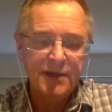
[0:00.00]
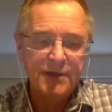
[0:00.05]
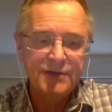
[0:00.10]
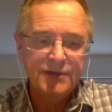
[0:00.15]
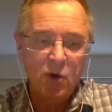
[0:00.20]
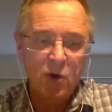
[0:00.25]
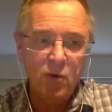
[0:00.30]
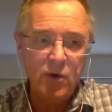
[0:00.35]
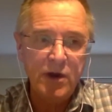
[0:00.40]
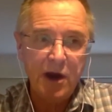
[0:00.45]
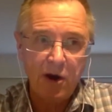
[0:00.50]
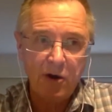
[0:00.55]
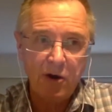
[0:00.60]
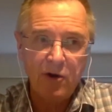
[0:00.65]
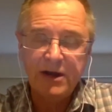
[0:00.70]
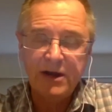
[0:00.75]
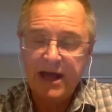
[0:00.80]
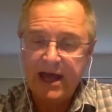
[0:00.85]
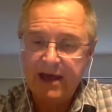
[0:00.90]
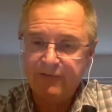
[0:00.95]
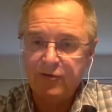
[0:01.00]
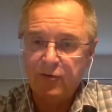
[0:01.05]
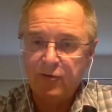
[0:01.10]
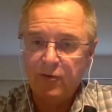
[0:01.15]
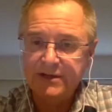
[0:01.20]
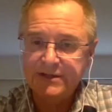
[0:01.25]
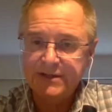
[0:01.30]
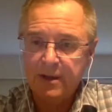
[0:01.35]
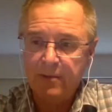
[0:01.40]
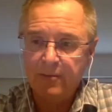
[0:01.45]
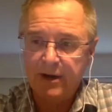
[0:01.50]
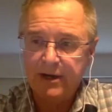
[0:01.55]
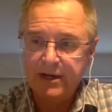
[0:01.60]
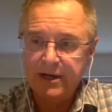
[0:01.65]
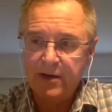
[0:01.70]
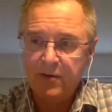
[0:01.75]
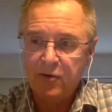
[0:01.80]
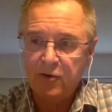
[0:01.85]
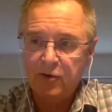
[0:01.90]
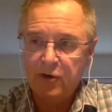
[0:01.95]
So we are going to have to raise that
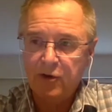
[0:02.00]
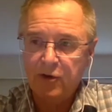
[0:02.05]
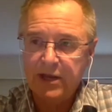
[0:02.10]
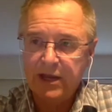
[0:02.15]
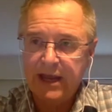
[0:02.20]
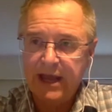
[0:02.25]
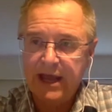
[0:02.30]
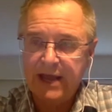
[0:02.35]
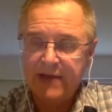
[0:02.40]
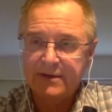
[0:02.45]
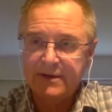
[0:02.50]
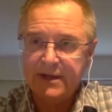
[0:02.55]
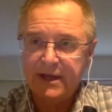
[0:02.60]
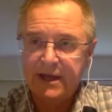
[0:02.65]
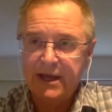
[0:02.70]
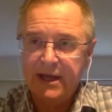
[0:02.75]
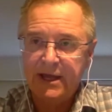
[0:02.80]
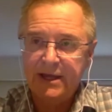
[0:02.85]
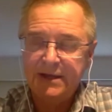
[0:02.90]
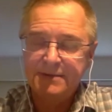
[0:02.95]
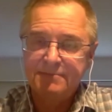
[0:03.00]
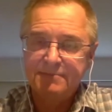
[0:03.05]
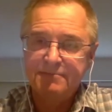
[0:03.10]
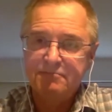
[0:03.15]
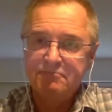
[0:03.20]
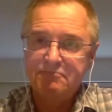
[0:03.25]
money, and we're looking at uh,